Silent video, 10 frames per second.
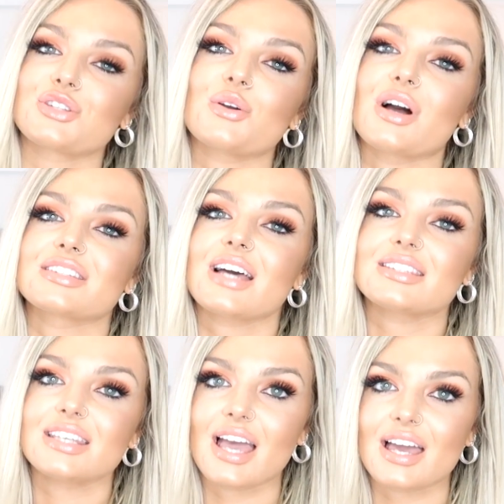So guys, that
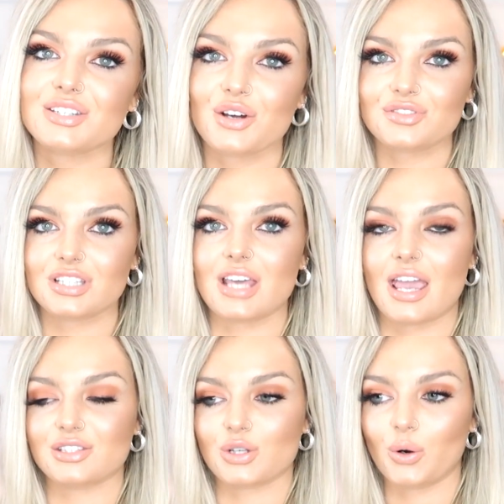is the end of
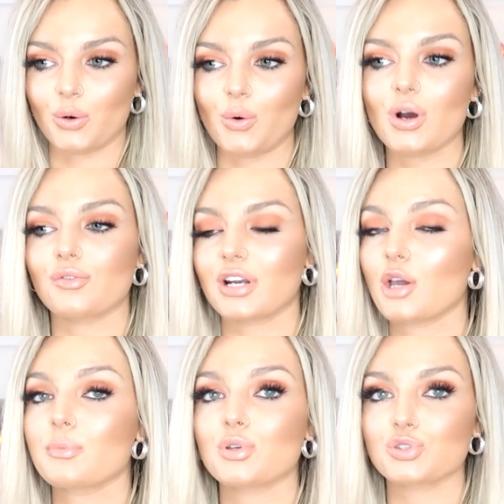today's haul. I
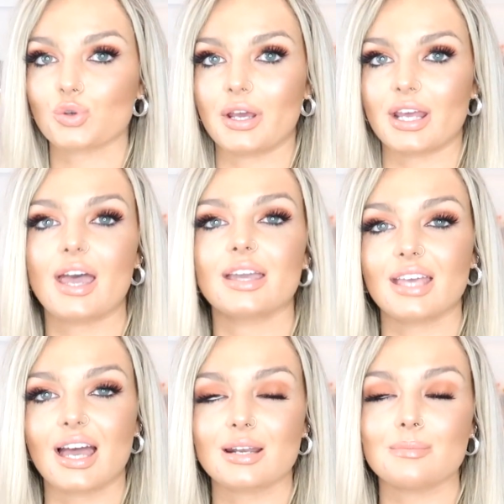really hope you enjoyed it.
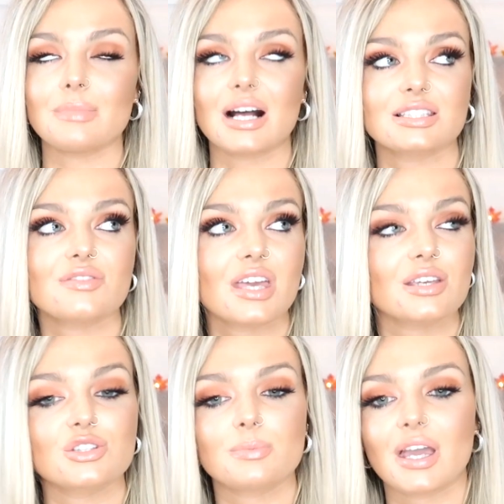Again, massive
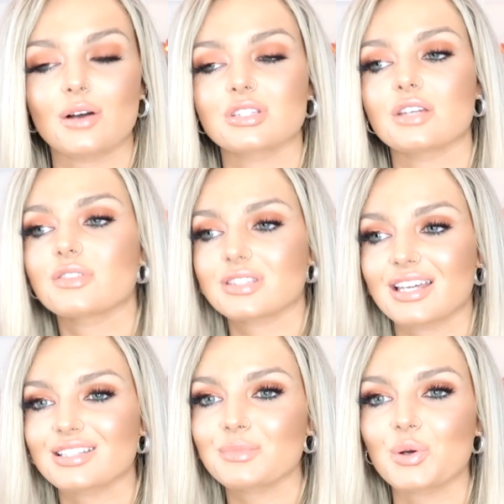thank you to PLT for
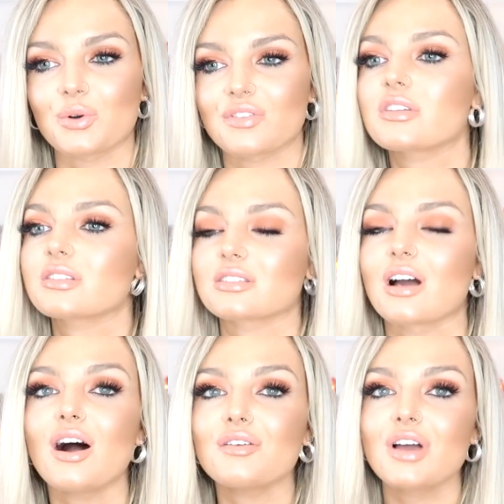sending me all of this
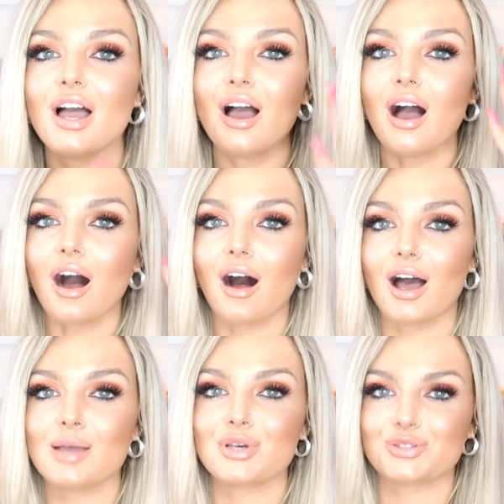stuff.
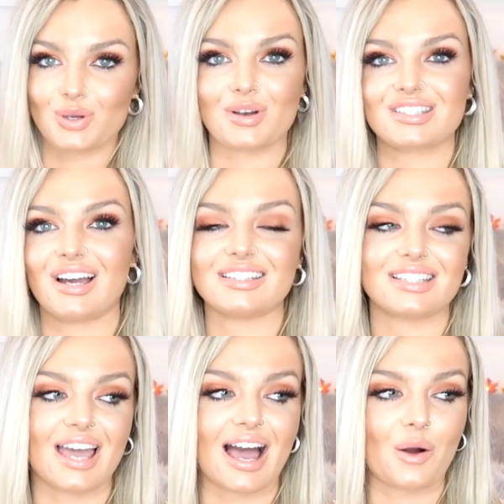I'm so excited
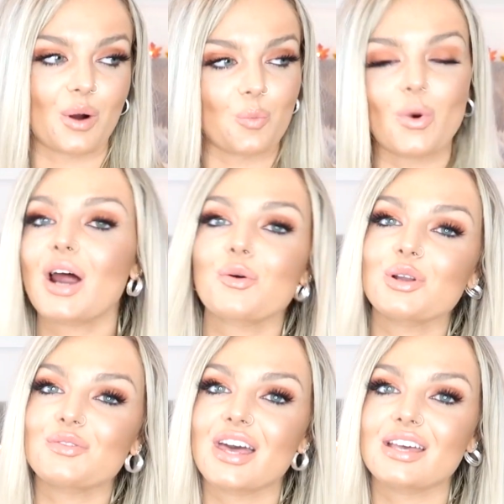to get out and wear
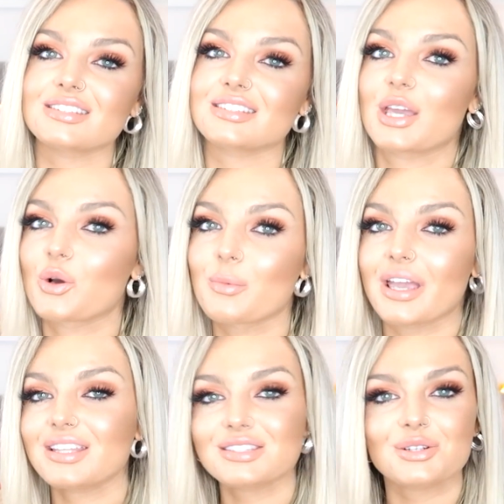all of this and take all
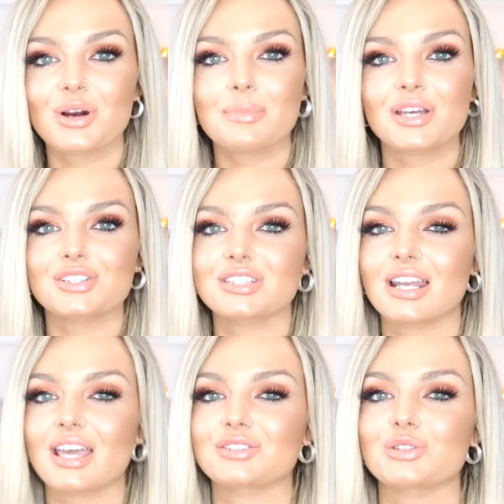my Instagram pictures
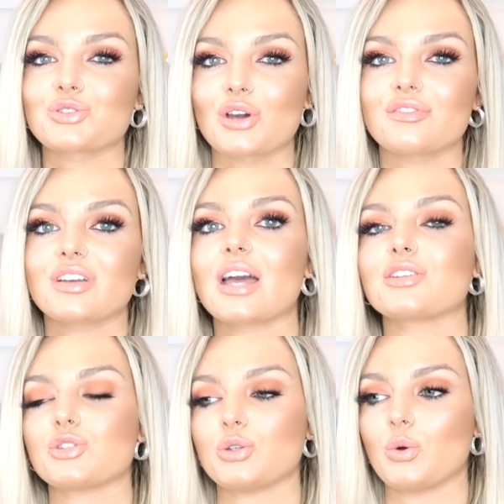in it. So don't
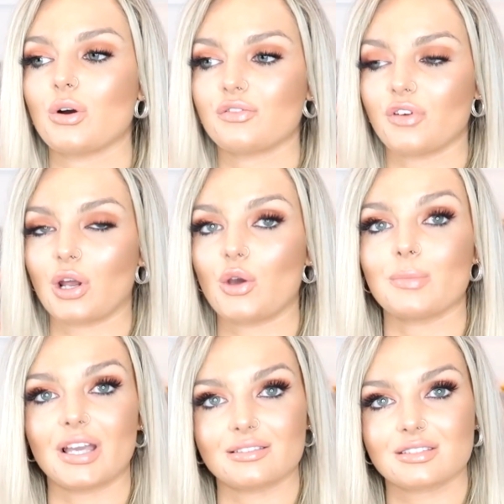forget to follow
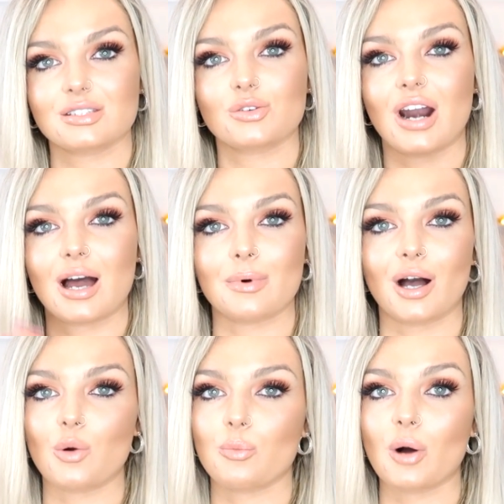my Instagram.
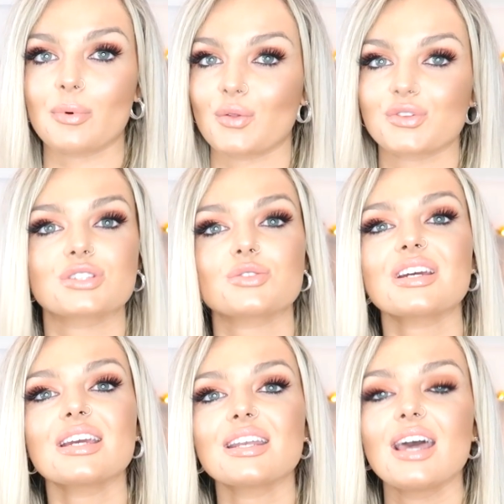I will pop it on the
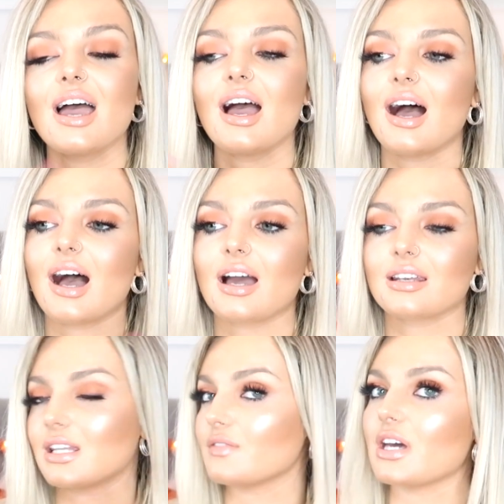screen
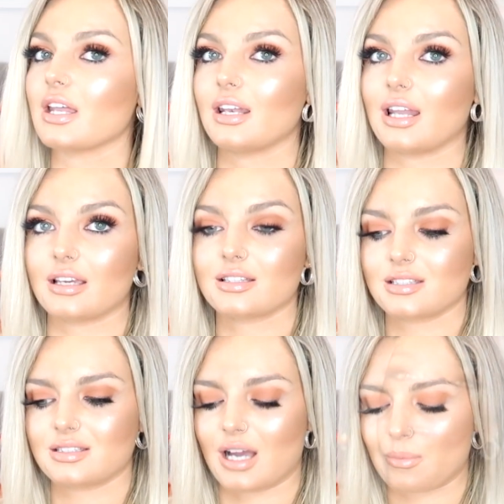and leave it
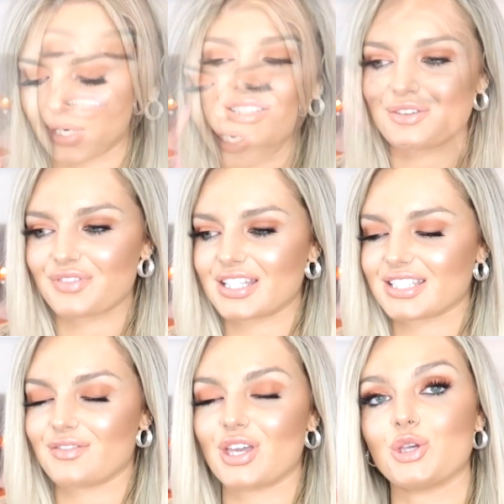linked down Please below. don't forget
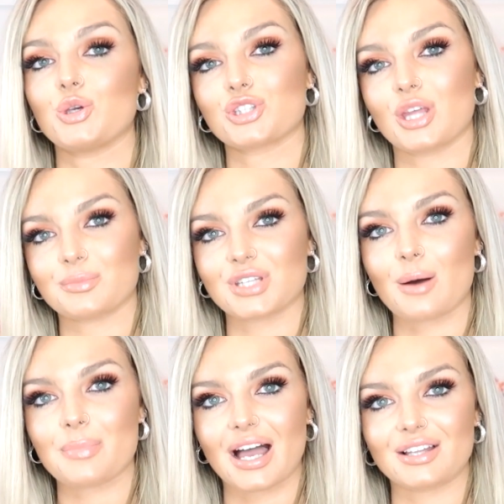to give it a huge thumbs
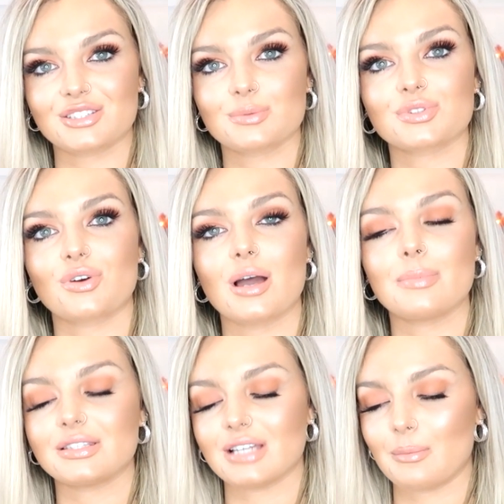up and
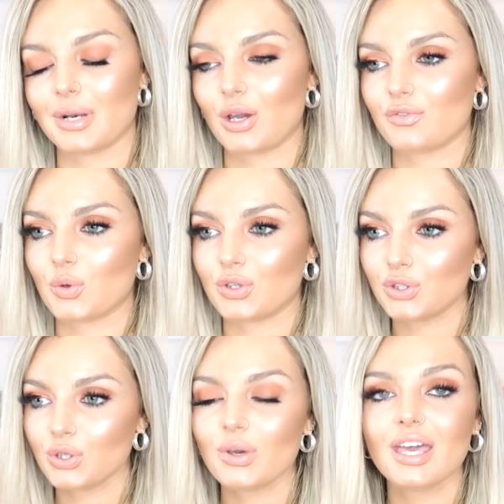subscribe down below if you're
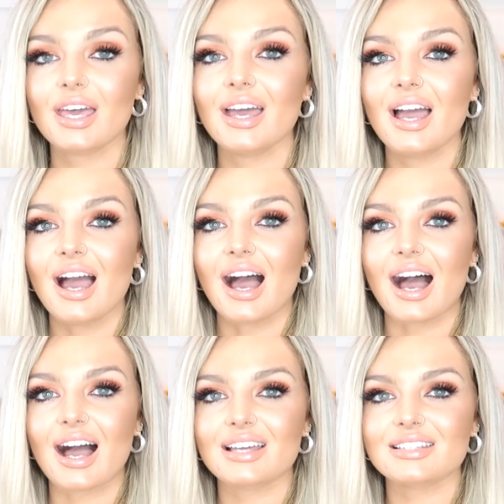new here.
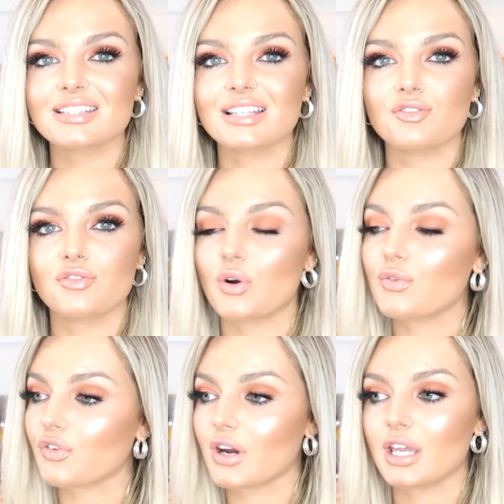And
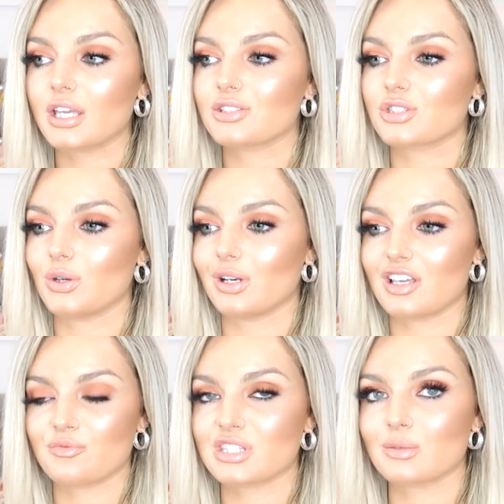feel free to
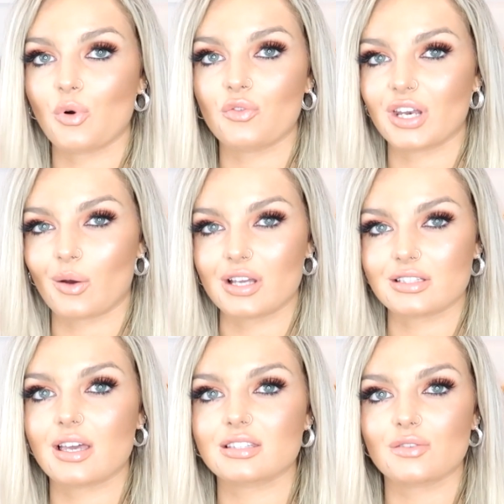leave me some more video
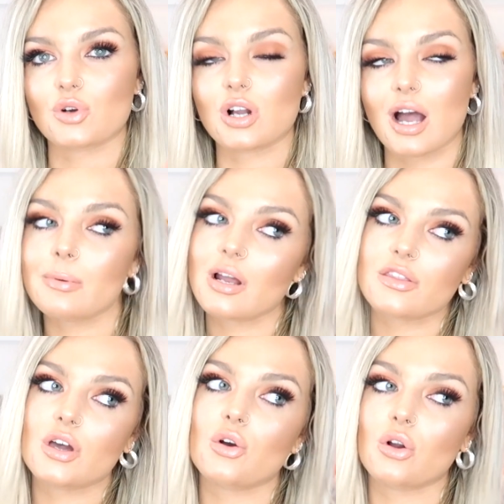ideas. I've got a couple
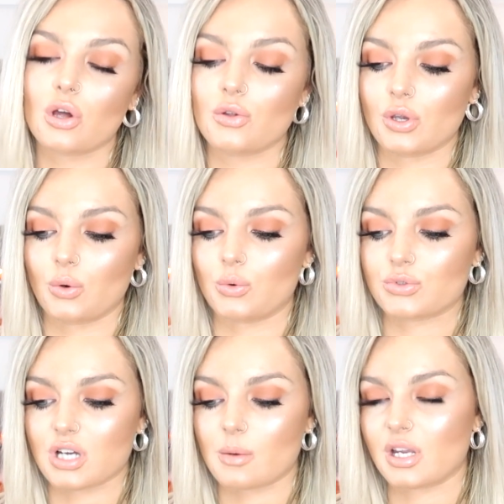other clothing
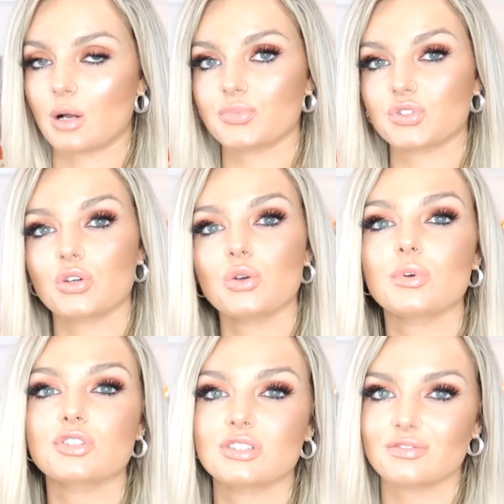hauls coming up soon,
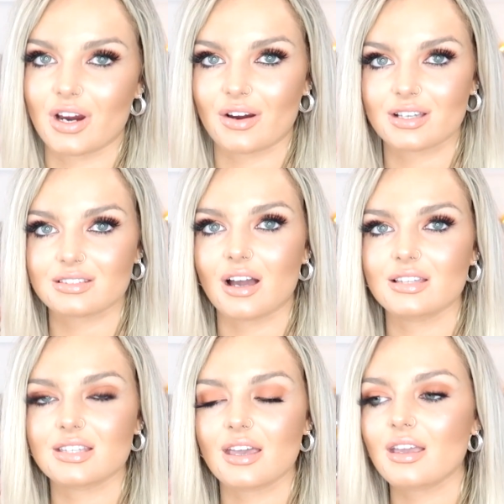which is very
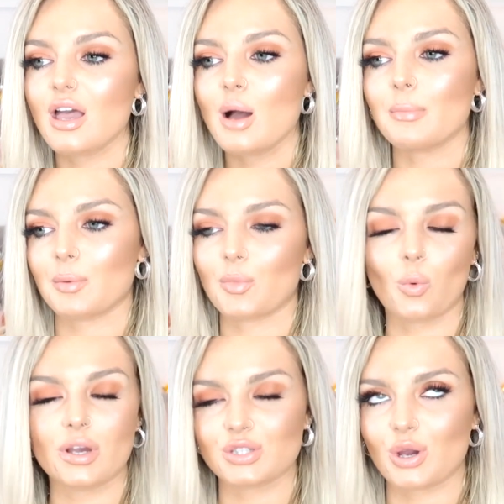exciting. But I'm
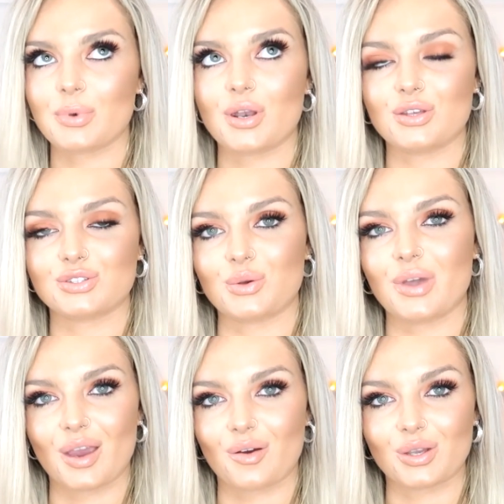always open to
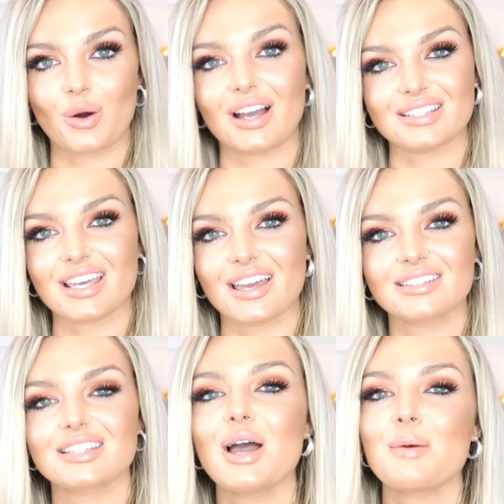hearing your
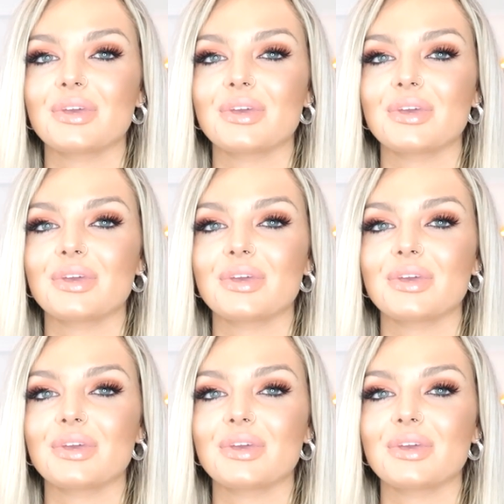ideas.